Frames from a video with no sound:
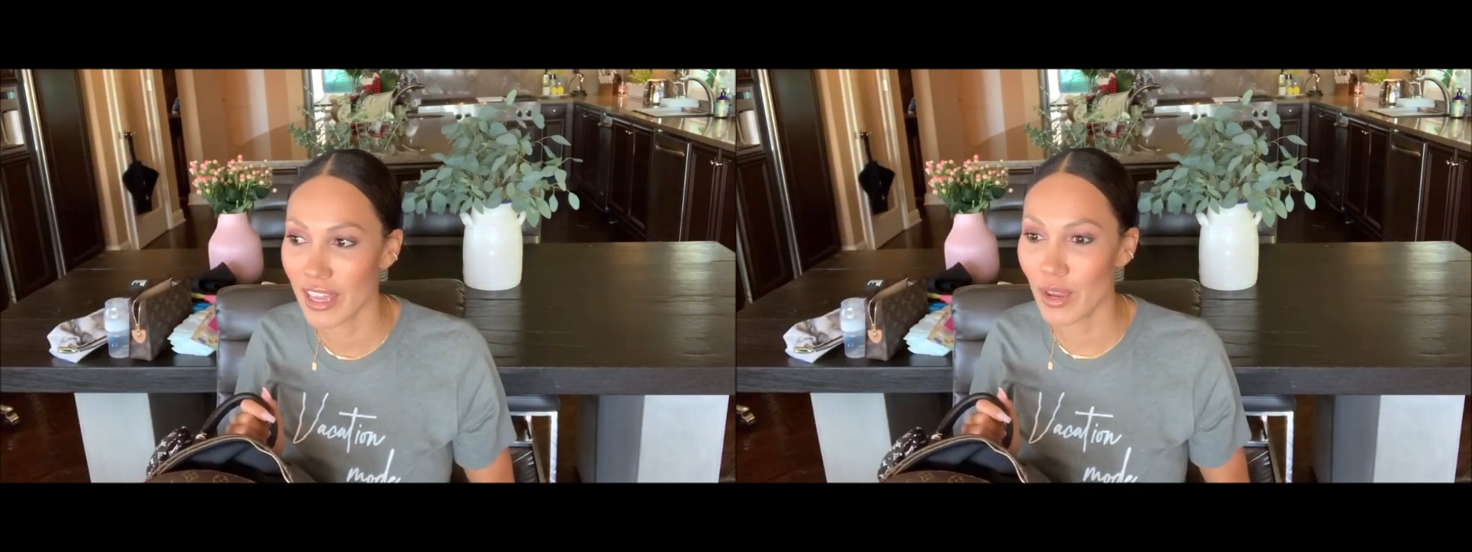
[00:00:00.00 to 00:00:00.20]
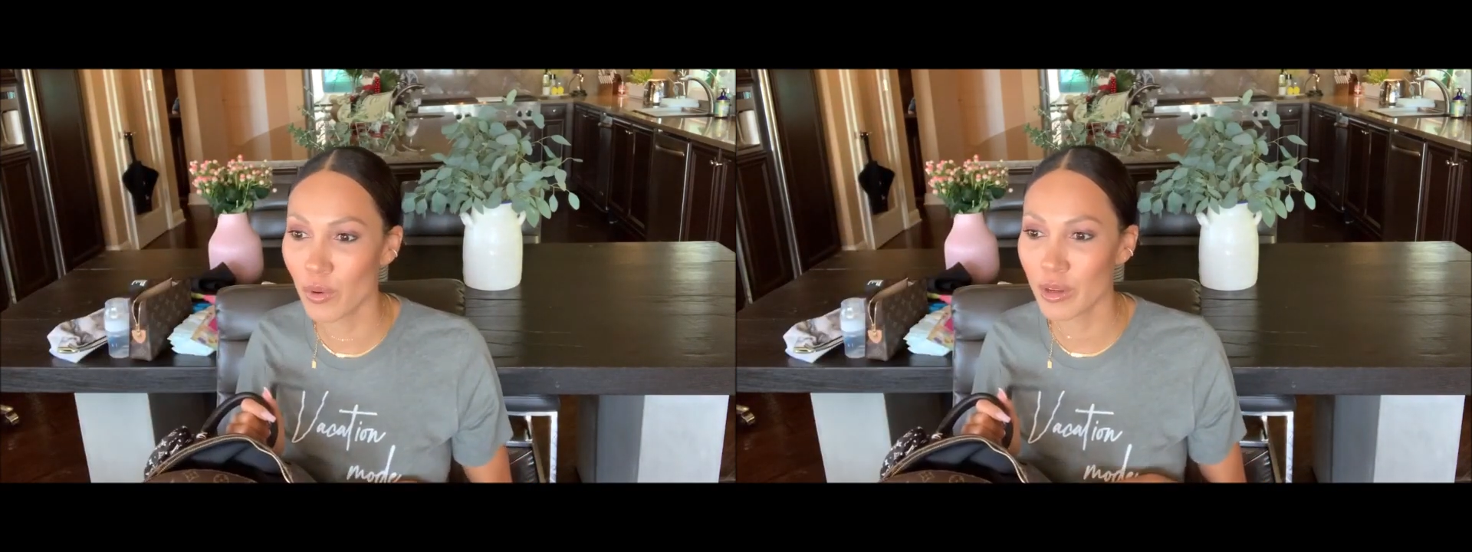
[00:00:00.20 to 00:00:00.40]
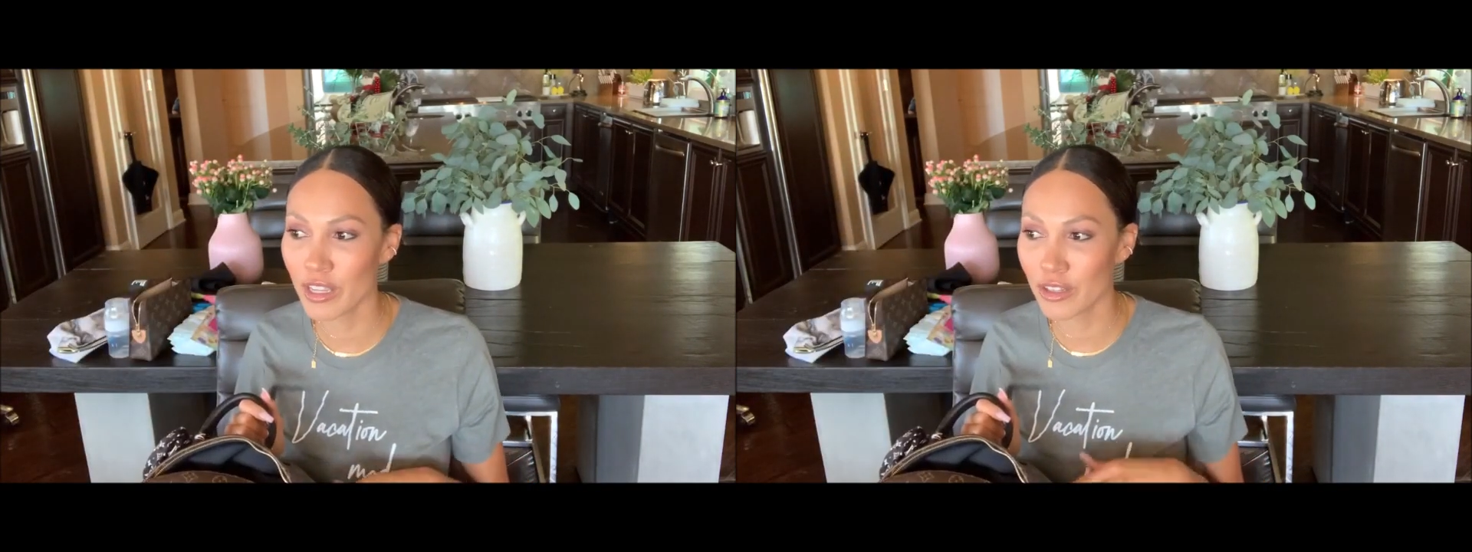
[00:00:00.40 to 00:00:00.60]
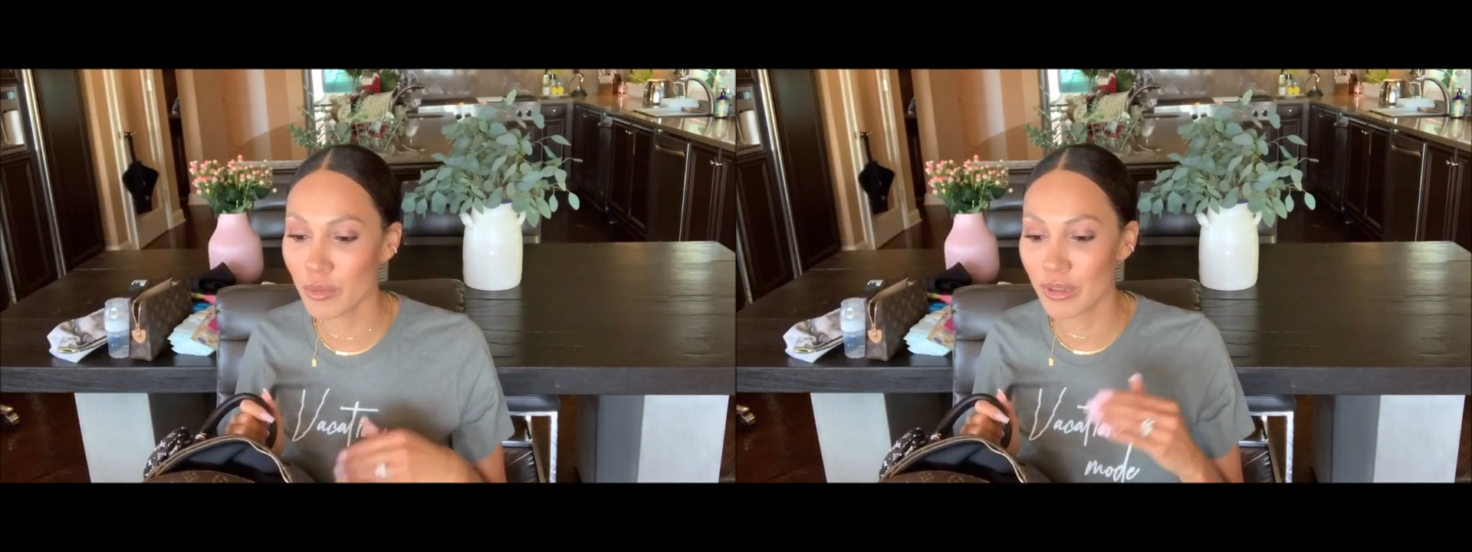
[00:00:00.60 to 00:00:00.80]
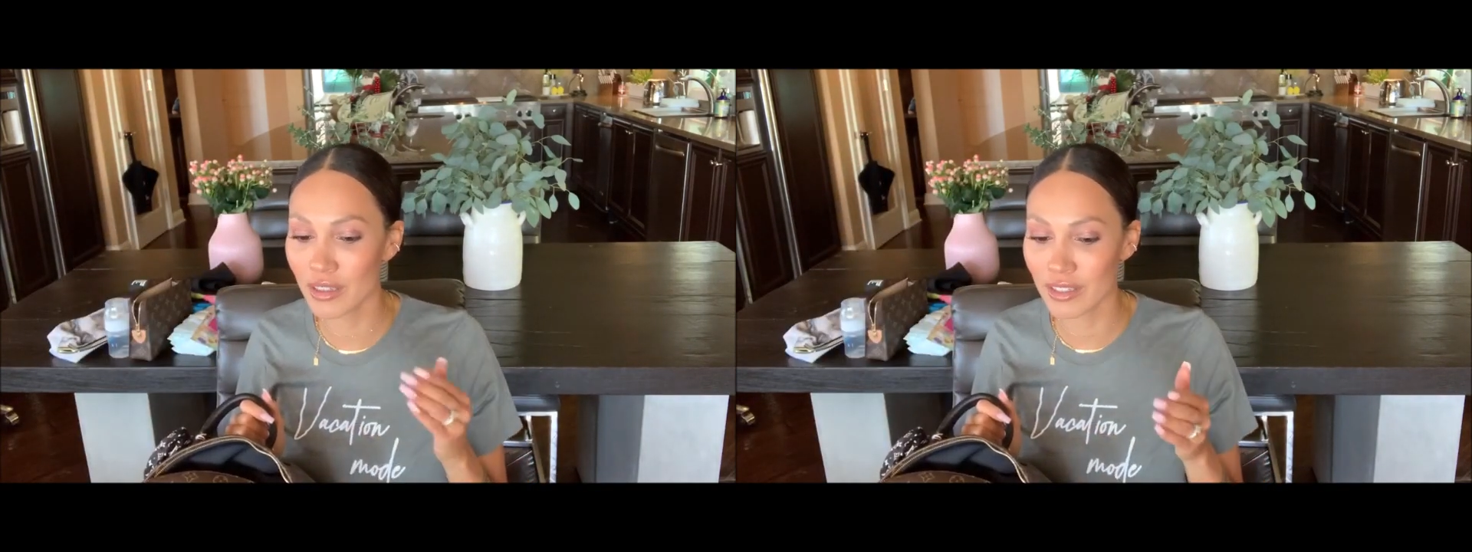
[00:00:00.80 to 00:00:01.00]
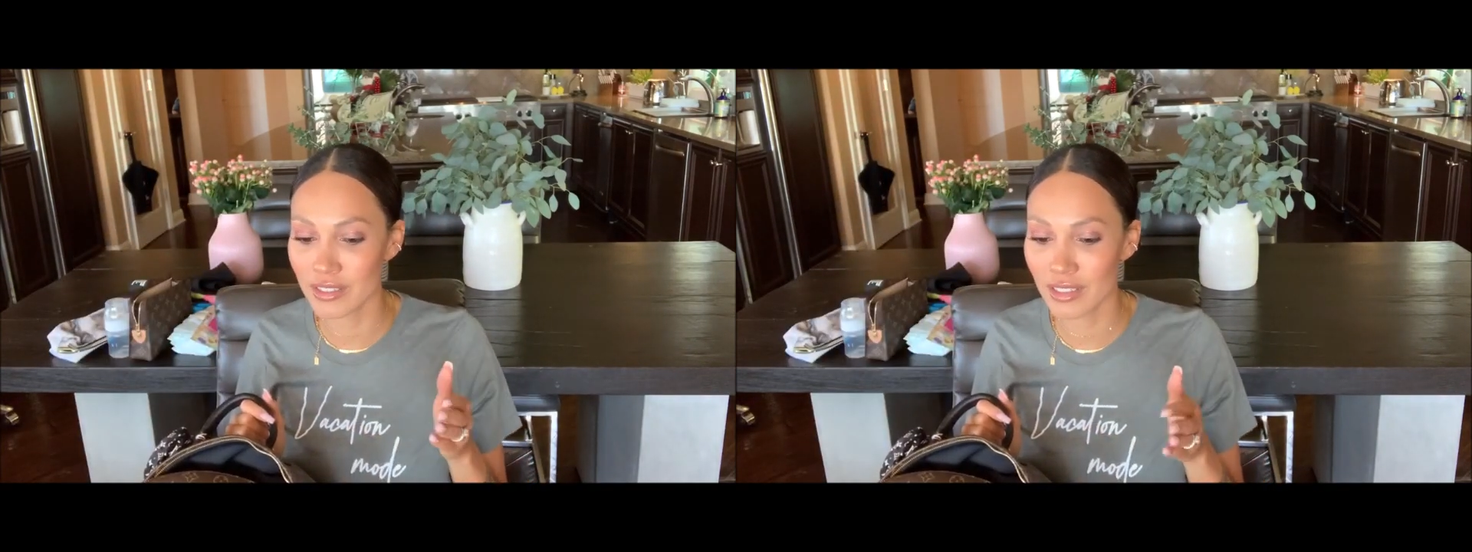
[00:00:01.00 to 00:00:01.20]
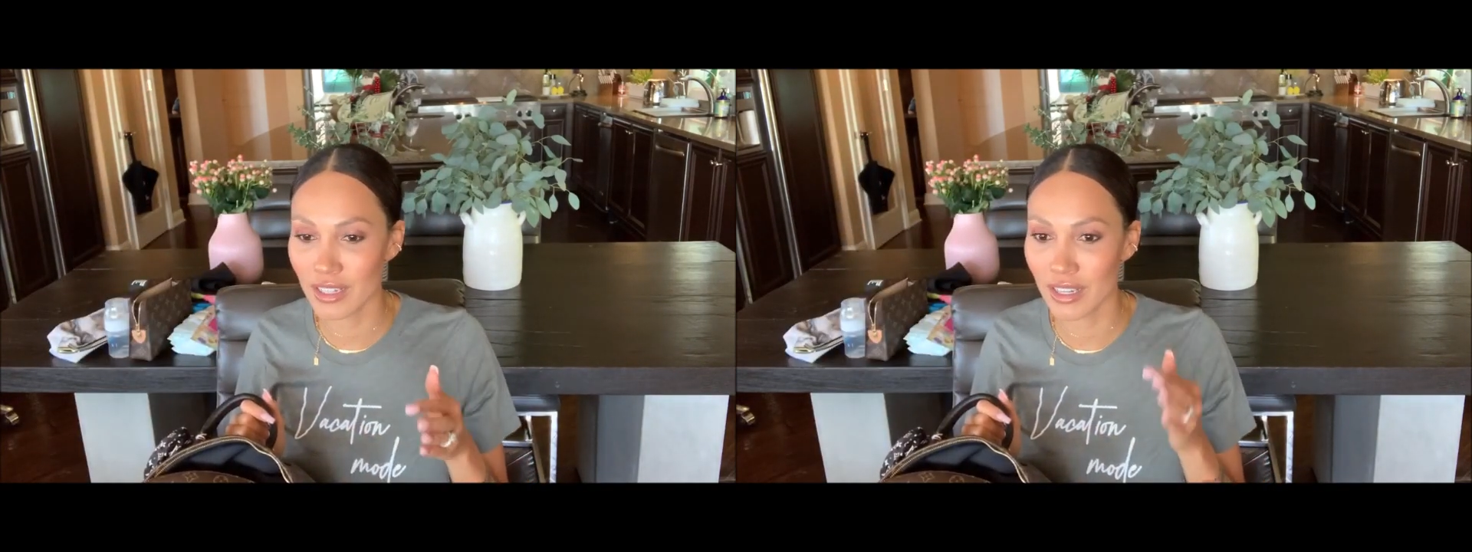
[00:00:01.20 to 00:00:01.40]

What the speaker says: it would either be listed